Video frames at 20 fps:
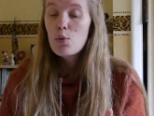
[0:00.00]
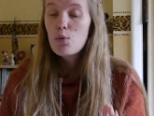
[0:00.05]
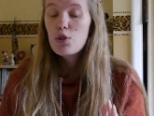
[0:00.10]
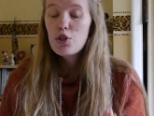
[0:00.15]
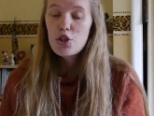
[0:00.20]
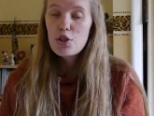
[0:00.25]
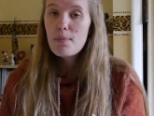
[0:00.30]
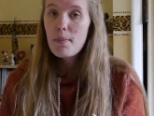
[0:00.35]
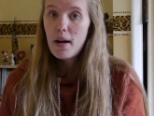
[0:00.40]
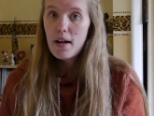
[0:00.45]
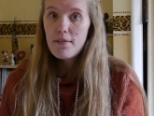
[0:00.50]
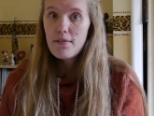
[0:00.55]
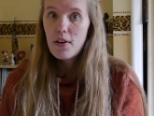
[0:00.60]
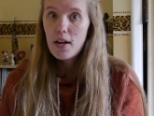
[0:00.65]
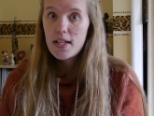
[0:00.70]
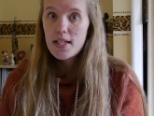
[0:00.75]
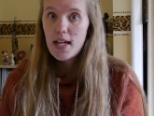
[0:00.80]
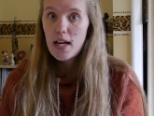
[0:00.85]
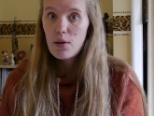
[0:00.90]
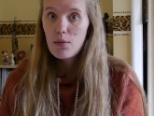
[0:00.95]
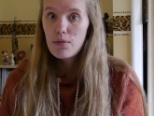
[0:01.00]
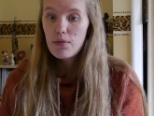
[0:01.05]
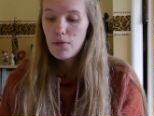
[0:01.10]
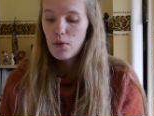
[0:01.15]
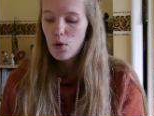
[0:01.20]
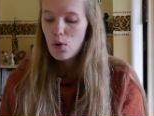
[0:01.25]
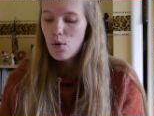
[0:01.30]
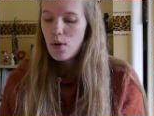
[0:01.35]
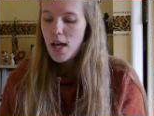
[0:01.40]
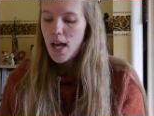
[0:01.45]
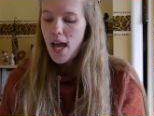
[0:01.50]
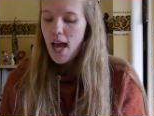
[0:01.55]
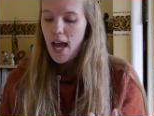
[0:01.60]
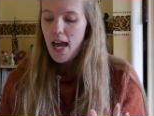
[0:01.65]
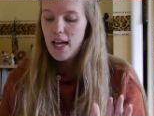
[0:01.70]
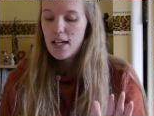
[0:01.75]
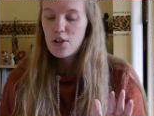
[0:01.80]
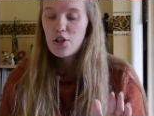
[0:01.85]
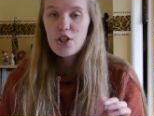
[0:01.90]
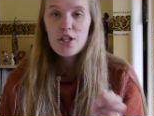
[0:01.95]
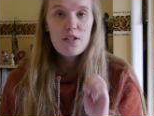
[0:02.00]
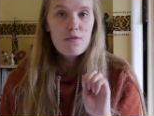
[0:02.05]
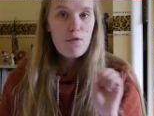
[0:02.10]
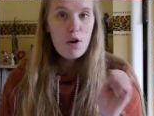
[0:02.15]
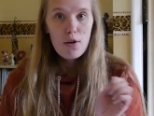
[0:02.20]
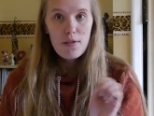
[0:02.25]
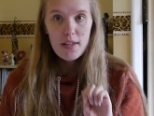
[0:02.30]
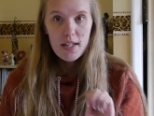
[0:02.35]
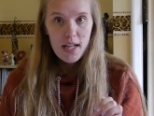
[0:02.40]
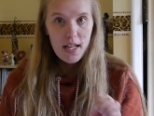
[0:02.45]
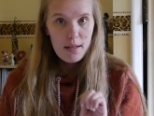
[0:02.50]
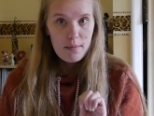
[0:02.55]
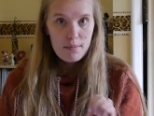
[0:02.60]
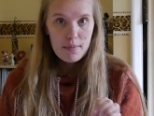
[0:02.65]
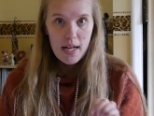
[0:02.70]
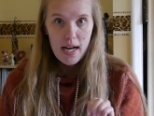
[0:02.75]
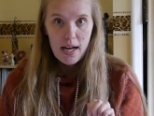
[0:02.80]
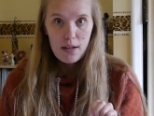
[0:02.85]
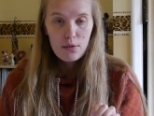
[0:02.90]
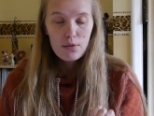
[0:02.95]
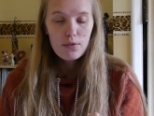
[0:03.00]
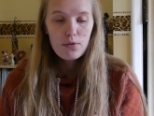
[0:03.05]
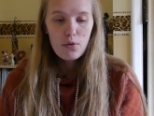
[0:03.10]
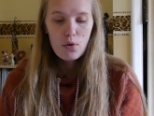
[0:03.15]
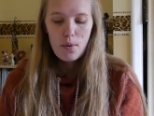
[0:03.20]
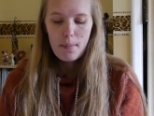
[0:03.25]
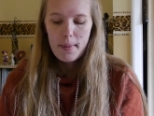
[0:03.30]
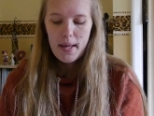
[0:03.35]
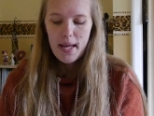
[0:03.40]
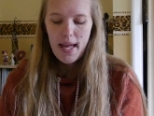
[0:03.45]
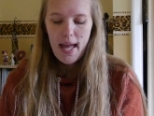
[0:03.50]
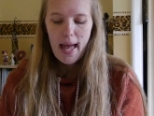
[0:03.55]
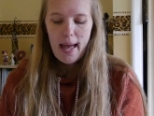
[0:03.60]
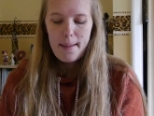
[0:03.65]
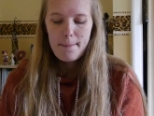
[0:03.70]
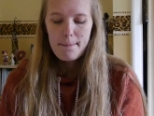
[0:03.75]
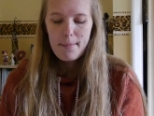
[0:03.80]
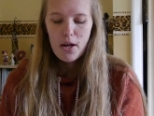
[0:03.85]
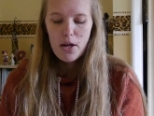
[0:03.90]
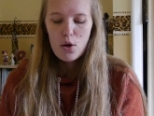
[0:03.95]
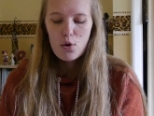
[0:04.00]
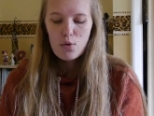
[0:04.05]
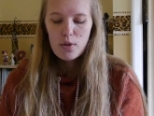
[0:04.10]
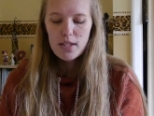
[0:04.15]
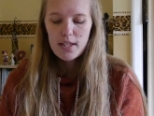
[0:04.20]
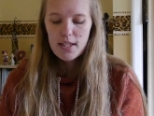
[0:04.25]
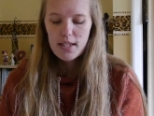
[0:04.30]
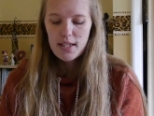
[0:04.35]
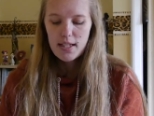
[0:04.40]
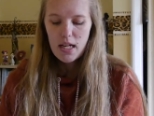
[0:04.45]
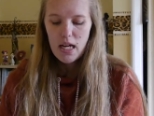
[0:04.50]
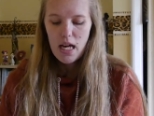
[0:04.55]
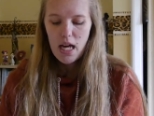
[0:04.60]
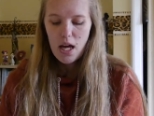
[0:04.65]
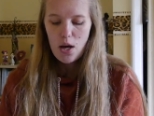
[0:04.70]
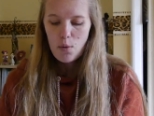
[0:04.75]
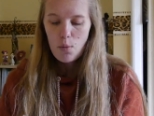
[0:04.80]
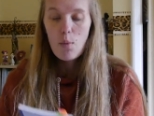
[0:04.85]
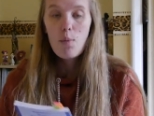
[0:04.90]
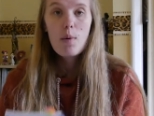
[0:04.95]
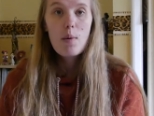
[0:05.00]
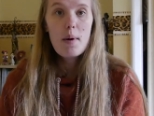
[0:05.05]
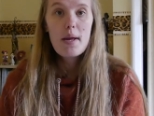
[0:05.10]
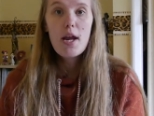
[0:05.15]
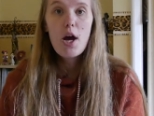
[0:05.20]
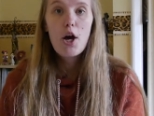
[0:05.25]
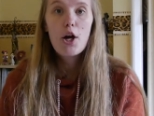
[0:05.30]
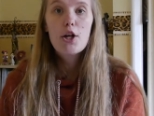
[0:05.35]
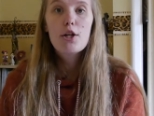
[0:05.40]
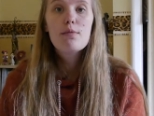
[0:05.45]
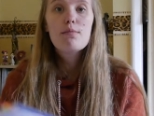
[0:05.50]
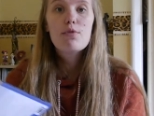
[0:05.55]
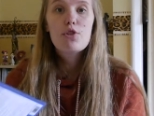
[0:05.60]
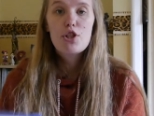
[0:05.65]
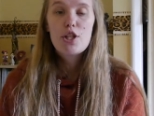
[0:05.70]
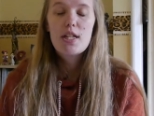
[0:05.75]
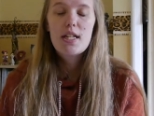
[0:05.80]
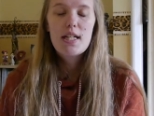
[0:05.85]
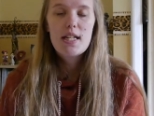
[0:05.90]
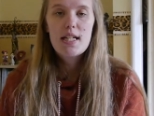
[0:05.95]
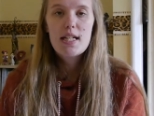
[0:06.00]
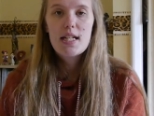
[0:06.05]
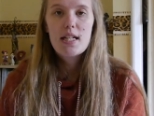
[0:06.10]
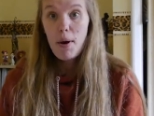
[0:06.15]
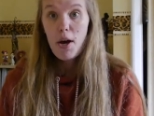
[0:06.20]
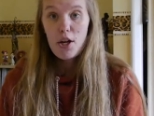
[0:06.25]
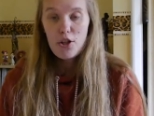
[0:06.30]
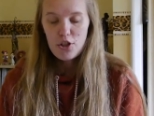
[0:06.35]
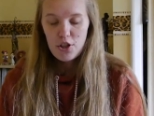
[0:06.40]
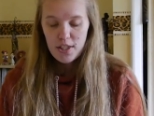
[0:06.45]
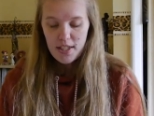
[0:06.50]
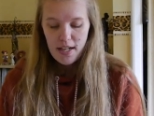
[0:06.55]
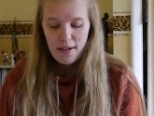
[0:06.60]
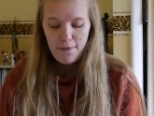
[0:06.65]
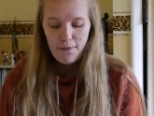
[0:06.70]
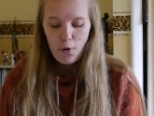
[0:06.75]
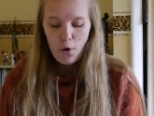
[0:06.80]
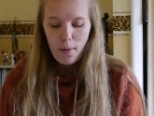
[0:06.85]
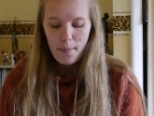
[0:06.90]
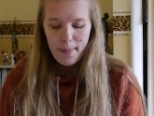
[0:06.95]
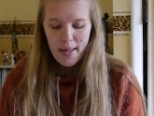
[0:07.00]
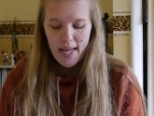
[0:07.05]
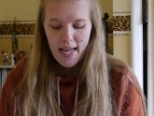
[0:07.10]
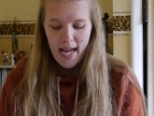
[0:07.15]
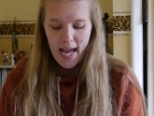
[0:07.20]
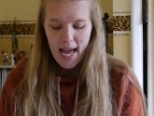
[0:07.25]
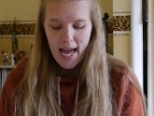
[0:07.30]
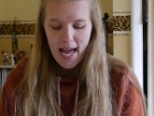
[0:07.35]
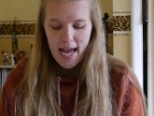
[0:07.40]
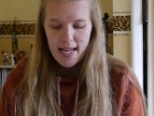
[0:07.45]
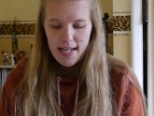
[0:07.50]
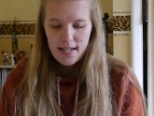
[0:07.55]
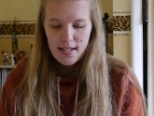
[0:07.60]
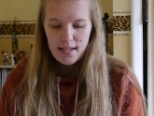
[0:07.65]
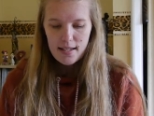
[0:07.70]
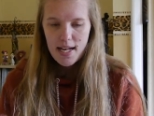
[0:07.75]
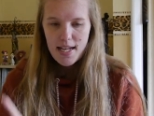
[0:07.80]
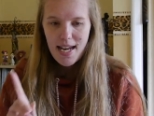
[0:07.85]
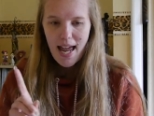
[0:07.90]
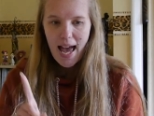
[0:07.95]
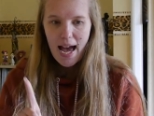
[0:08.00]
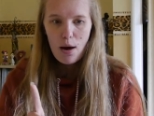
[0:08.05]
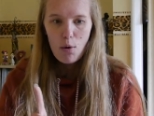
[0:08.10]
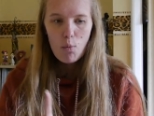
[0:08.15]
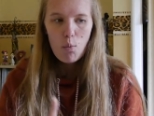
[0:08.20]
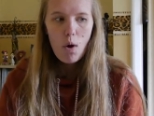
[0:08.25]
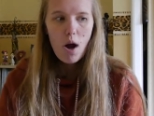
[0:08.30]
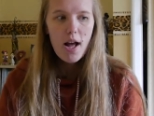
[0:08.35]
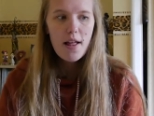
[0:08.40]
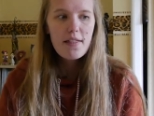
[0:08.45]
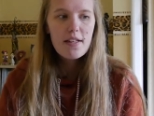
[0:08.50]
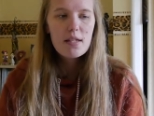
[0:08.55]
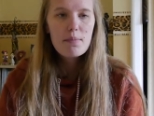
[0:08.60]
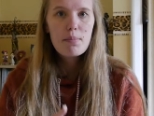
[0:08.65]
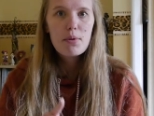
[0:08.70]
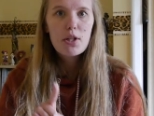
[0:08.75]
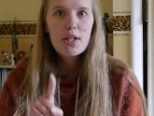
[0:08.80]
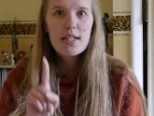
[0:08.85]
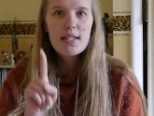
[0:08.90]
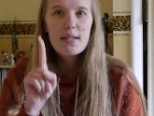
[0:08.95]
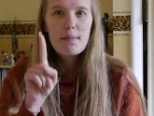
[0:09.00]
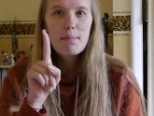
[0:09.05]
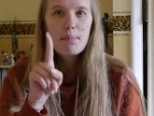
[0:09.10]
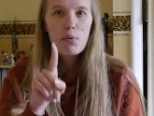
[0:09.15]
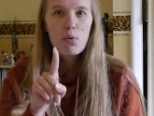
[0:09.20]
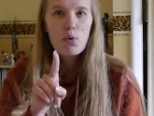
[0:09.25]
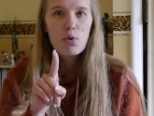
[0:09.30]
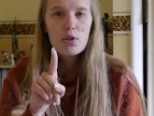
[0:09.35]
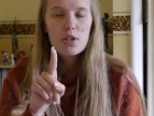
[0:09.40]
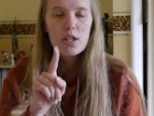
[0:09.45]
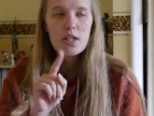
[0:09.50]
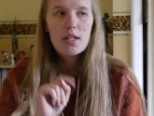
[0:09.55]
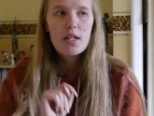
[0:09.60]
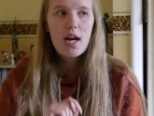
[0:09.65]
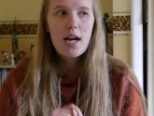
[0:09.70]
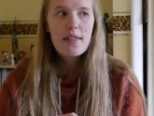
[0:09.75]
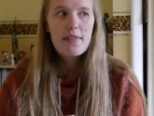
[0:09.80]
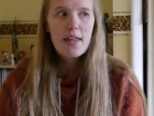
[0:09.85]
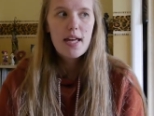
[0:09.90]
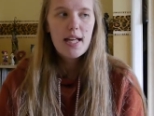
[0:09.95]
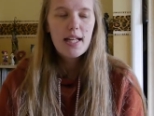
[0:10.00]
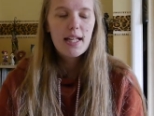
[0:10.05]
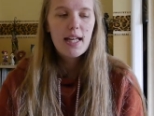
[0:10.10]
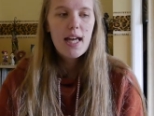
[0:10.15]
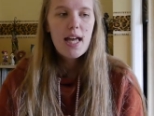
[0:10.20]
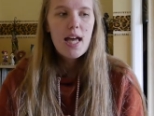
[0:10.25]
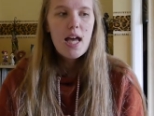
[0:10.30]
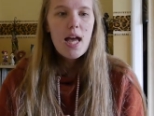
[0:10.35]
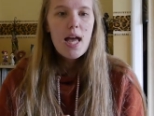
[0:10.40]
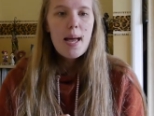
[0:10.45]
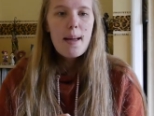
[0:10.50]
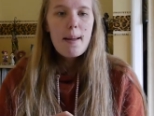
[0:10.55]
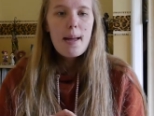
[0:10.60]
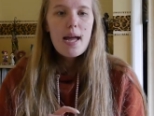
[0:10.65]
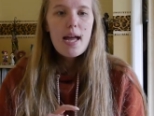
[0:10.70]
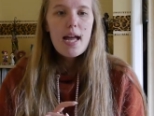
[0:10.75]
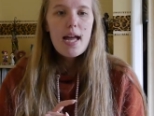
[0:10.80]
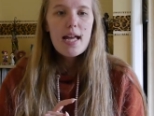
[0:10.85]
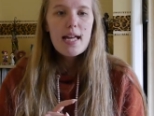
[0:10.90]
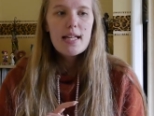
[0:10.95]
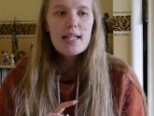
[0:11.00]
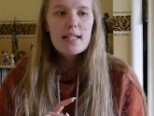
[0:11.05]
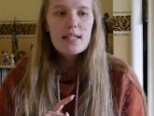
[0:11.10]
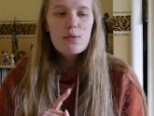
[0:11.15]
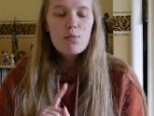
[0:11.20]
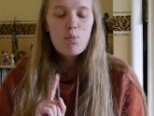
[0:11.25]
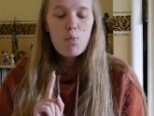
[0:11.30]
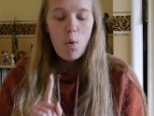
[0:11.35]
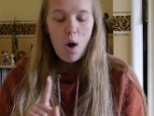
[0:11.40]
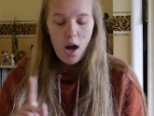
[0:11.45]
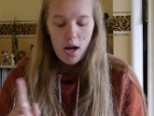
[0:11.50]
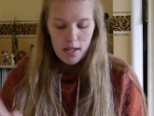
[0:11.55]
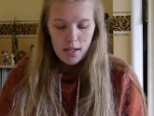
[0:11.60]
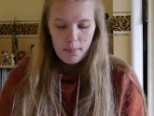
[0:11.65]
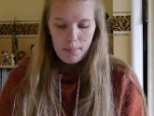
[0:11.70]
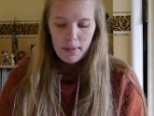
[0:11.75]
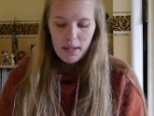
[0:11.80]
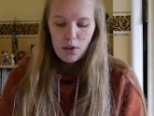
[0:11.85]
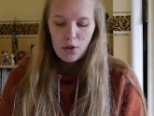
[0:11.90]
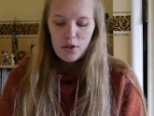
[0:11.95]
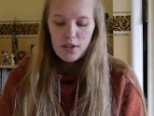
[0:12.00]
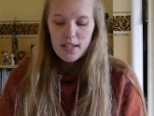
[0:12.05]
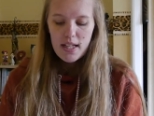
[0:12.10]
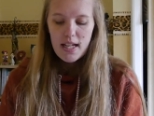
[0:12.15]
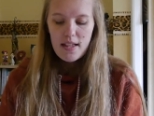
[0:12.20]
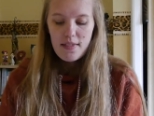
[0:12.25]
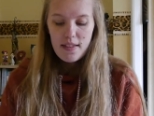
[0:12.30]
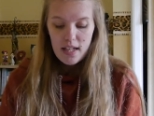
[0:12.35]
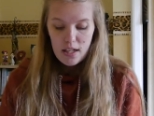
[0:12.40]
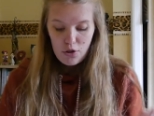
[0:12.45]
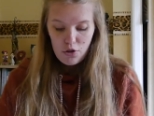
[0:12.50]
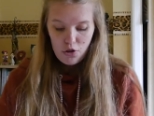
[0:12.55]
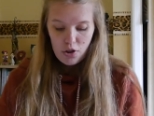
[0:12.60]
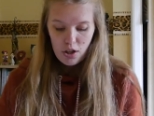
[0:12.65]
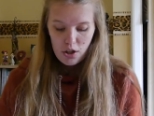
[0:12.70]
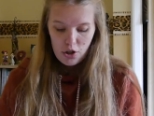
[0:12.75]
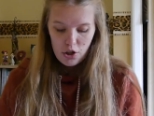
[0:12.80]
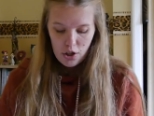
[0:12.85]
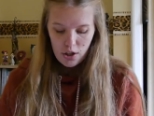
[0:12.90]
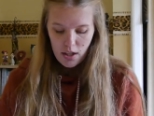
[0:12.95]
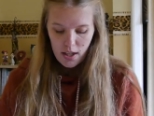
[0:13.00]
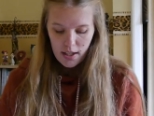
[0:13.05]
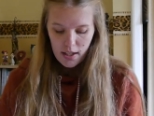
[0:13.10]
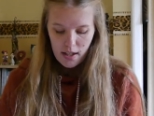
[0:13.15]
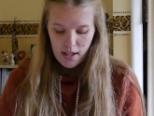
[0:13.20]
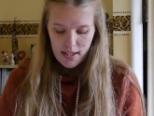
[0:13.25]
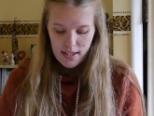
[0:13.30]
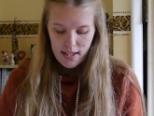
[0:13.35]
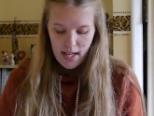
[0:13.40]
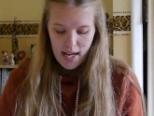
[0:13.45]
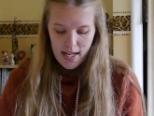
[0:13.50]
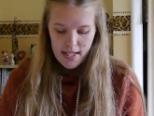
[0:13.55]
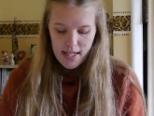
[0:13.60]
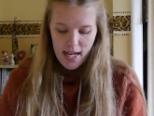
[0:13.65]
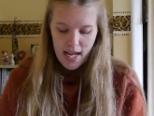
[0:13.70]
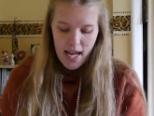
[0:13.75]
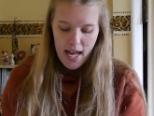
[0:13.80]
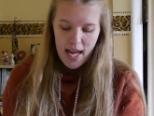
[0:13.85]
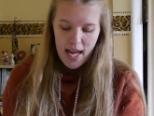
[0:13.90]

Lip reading: which you might find helpful, and she wrote the name down for me, and my older sister, when we went home, she purchased it for me. And now, why this book is important, I think, is one, because in the introduction, like I said,